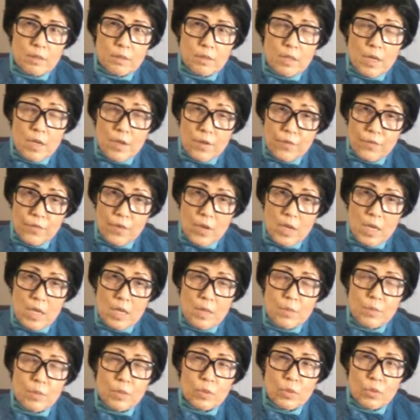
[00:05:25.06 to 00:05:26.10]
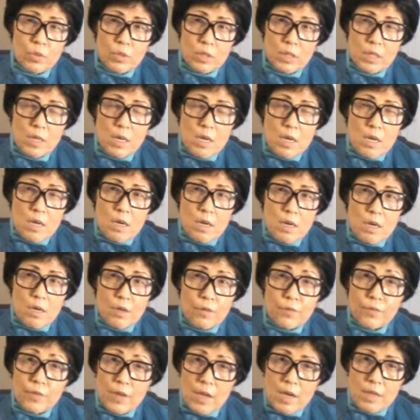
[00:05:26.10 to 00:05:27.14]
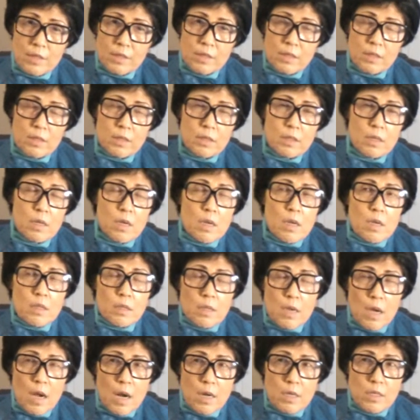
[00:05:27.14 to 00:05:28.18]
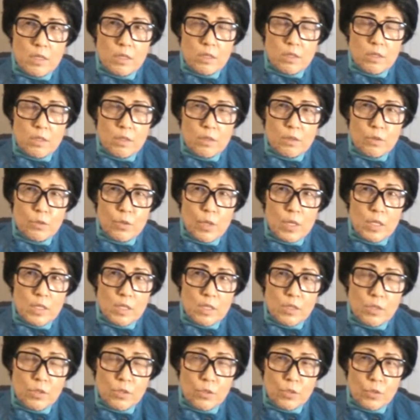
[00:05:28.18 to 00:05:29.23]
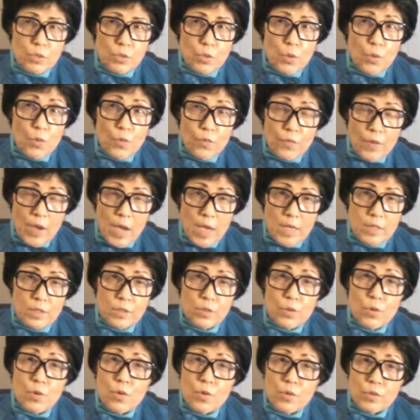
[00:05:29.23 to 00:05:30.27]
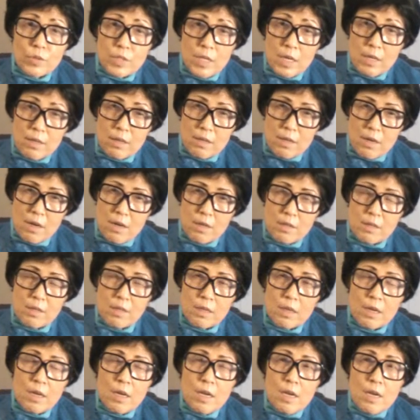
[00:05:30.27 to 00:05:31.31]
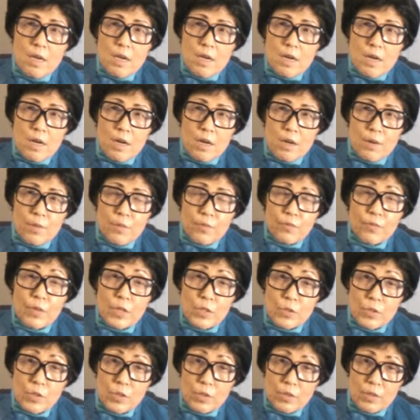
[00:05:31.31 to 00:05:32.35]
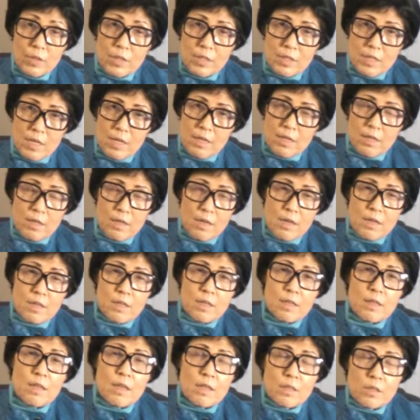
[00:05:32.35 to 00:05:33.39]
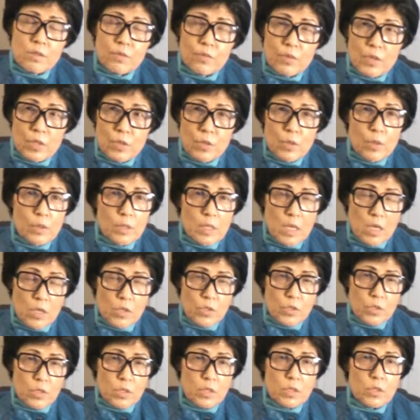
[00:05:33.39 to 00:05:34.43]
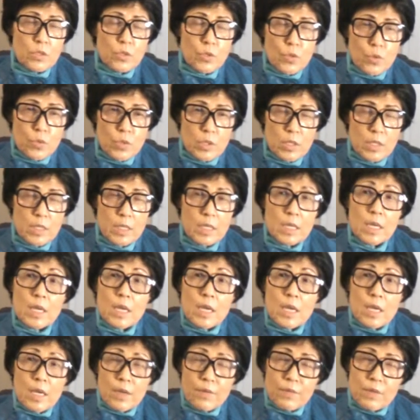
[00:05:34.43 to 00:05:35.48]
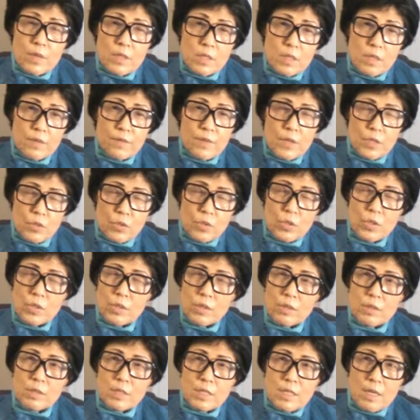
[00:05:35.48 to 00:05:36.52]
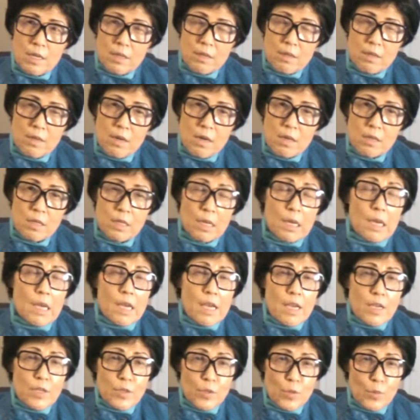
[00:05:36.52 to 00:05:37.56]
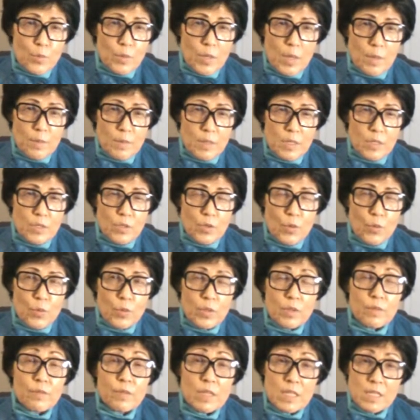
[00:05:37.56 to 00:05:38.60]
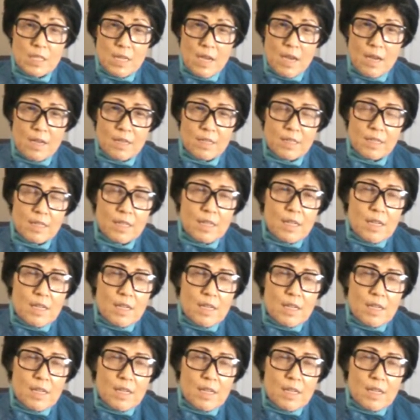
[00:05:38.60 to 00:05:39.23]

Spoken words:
AFib or flutter, the heart rate is so fast, or tachycardia, ventricular tachycardia, that's very dangerous. Usually, if there's a ventricular tachycardia, you probably know the VTAC.